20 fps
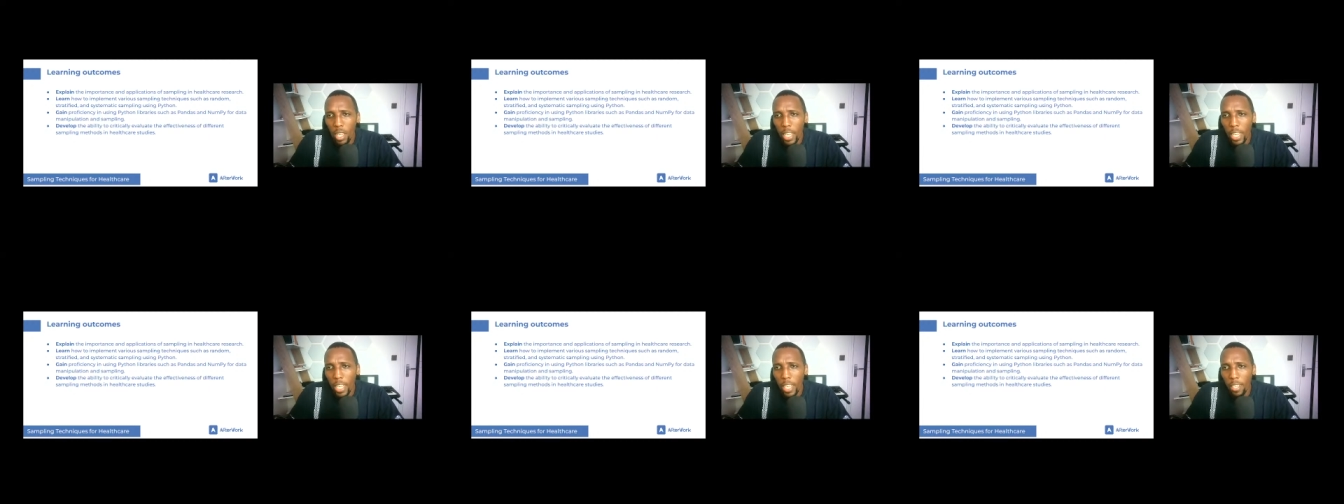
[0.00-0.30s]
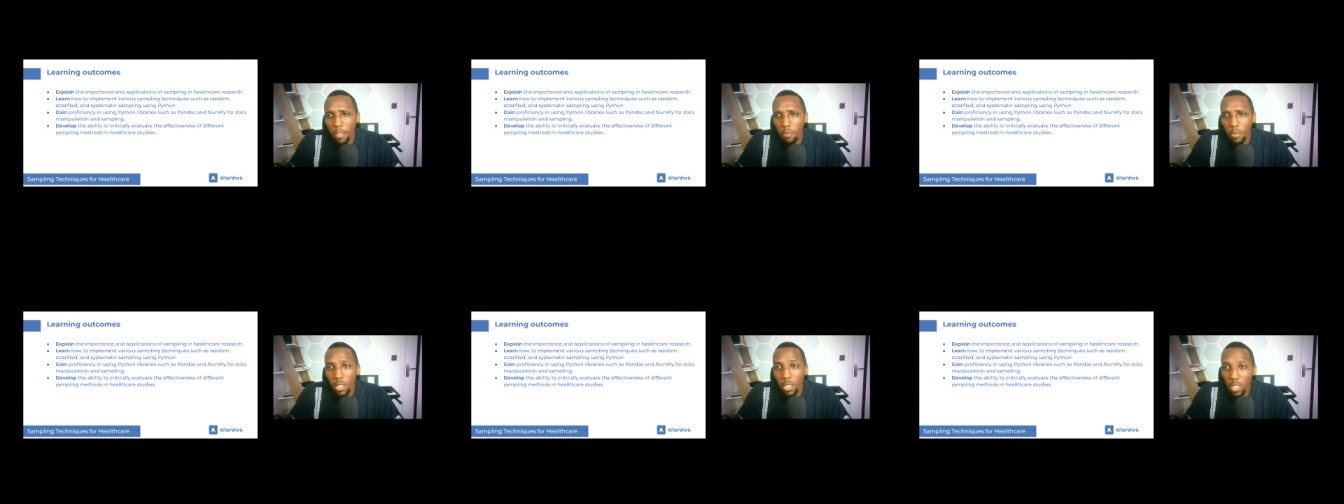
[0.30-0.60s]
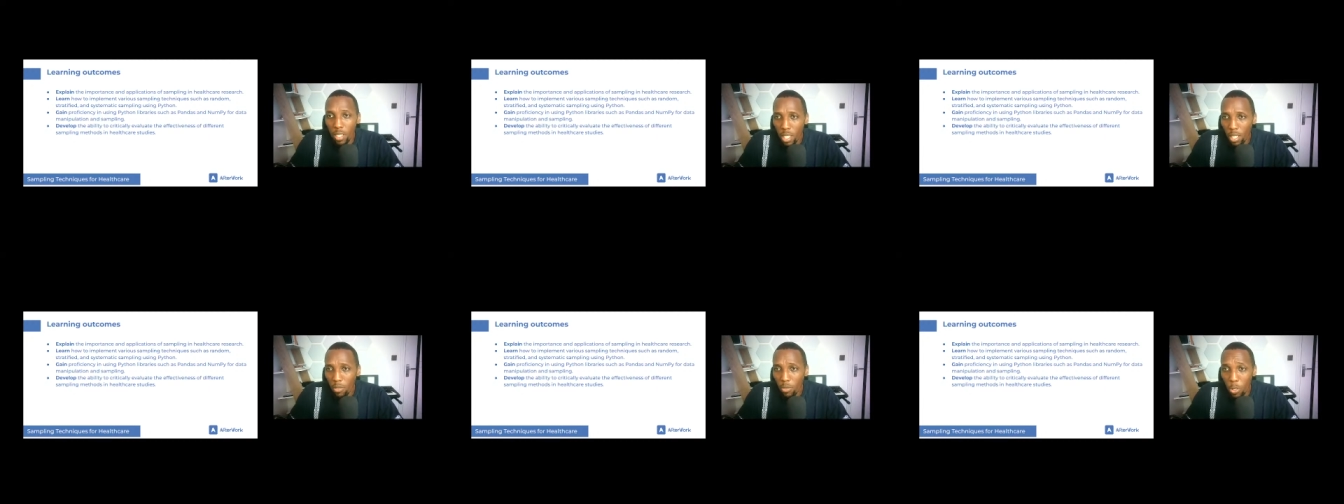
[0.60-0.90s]

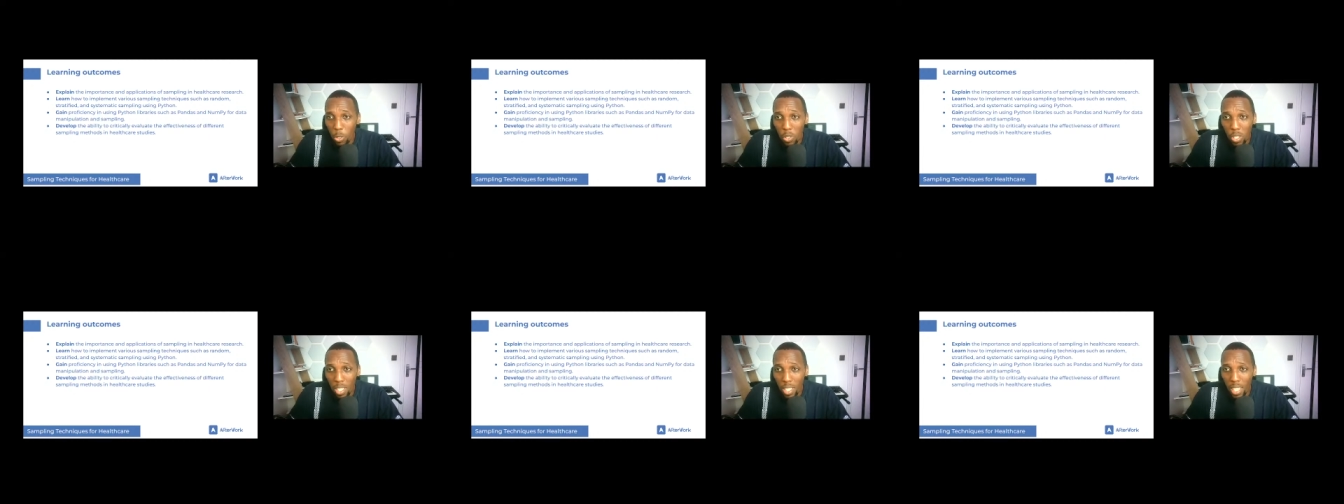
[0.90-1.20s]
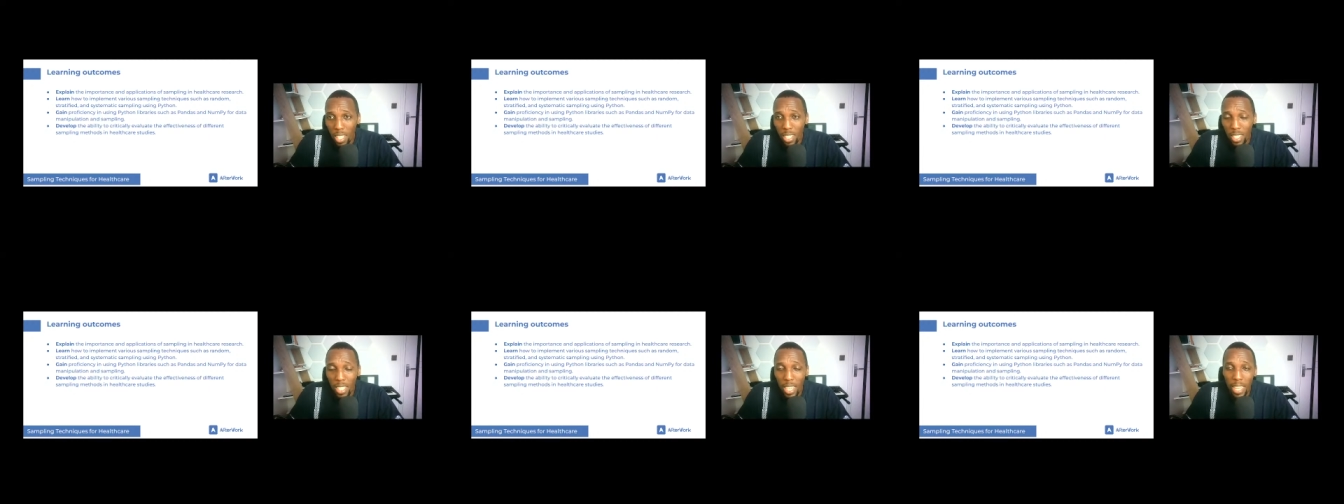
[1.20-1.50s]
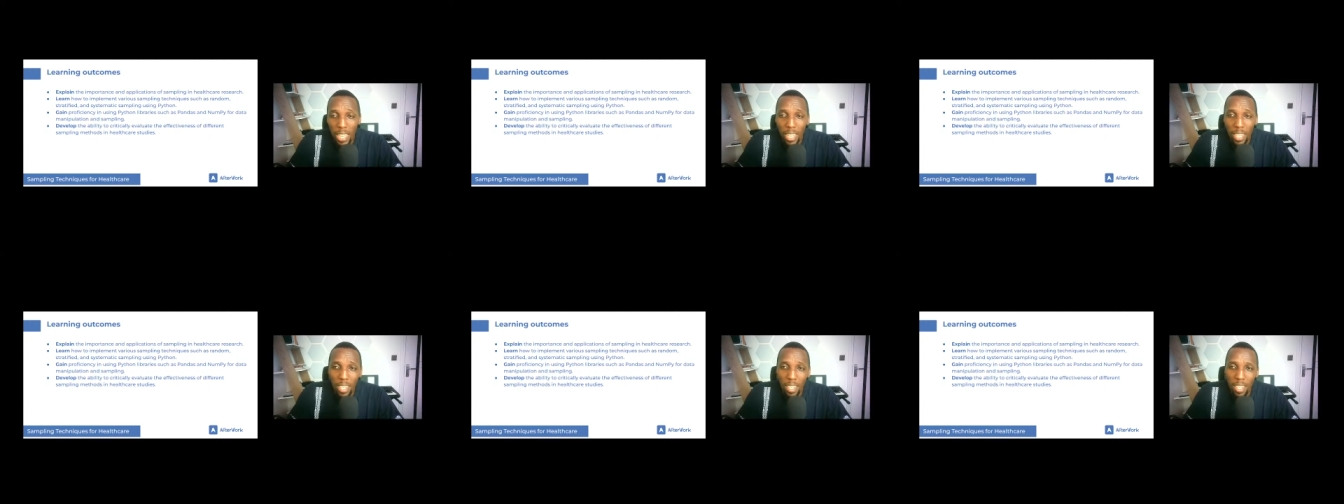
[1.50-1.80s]
Instead of using the
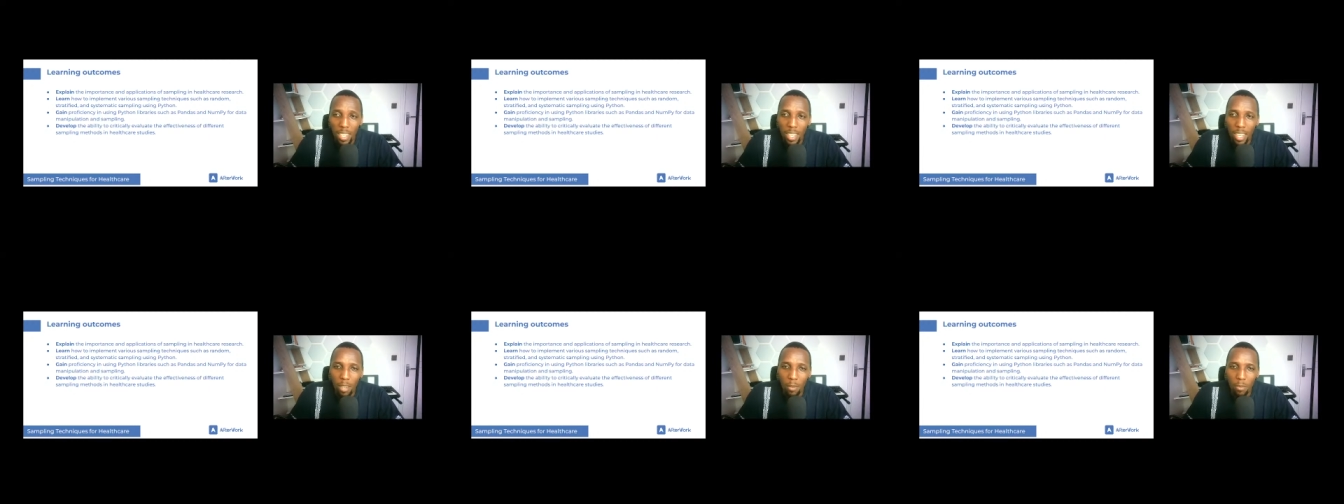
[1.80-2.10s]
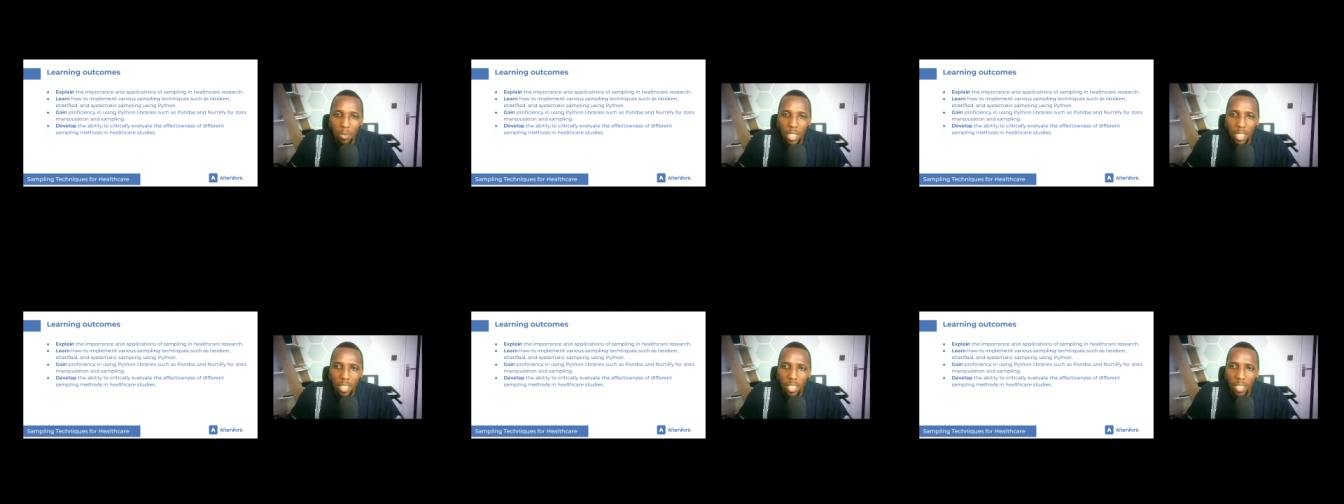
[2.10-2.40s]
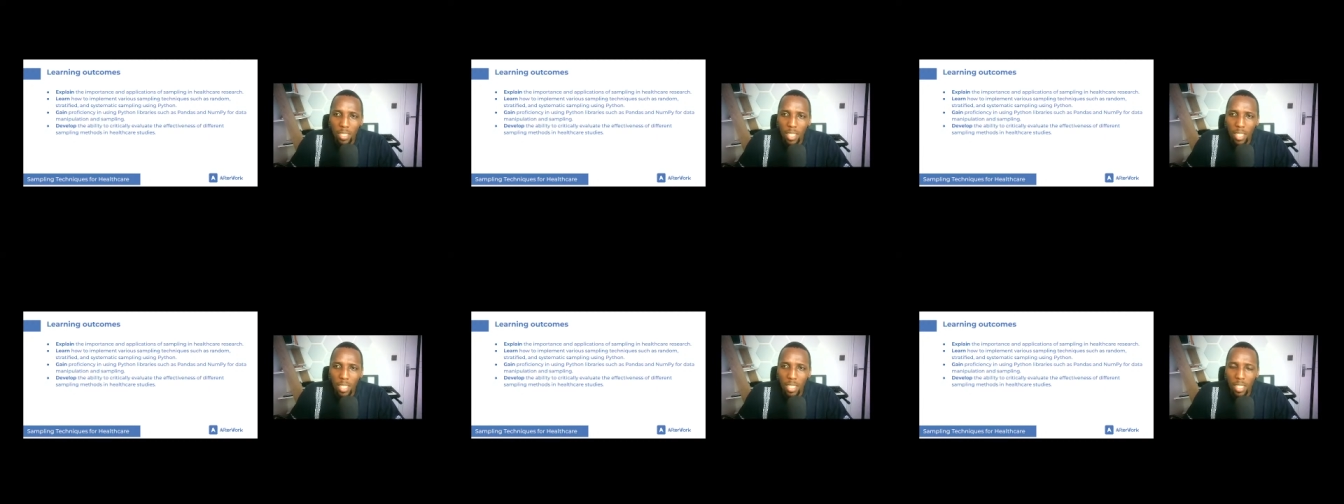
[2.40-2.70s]
entire
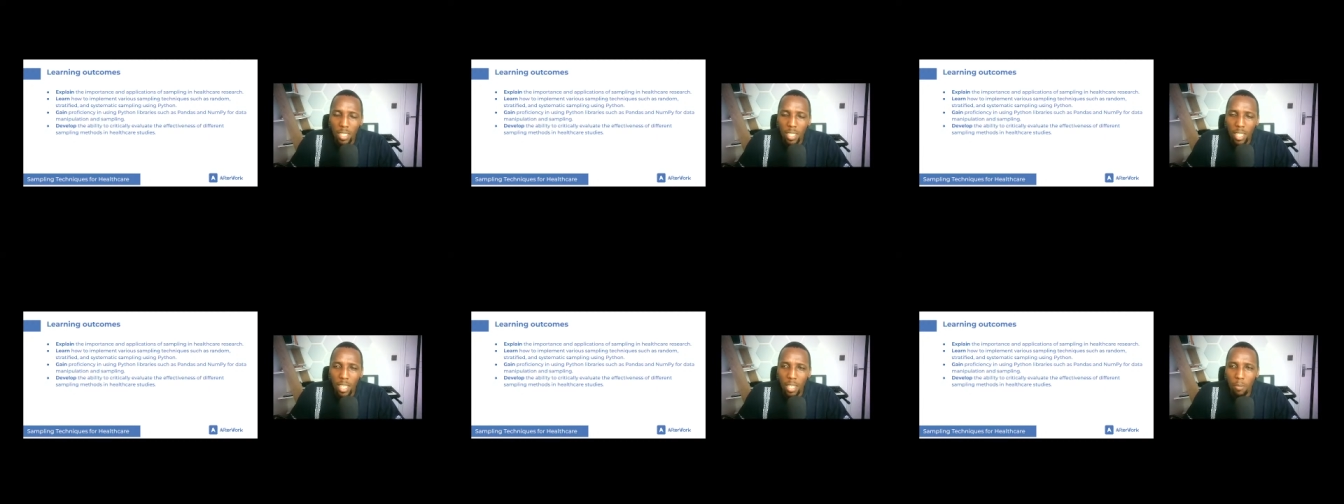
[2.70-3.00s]
data set,